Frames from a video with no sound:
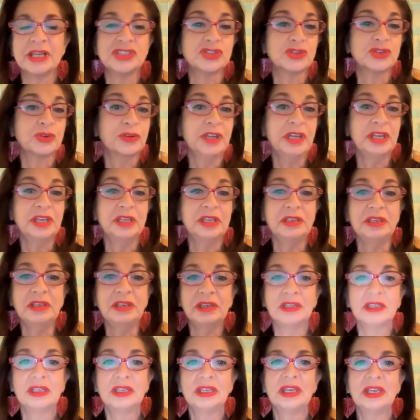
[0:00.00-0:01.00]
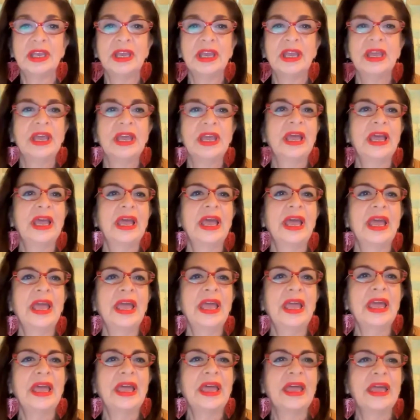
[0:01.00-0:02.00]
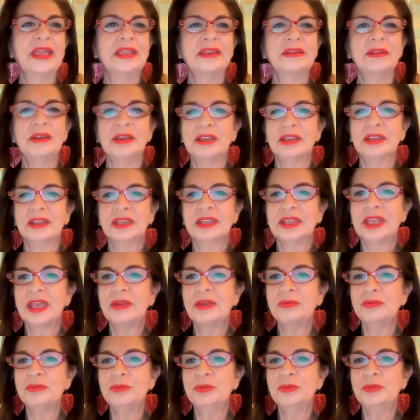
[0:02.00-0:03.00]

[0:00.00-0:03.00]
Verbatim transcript: screen and get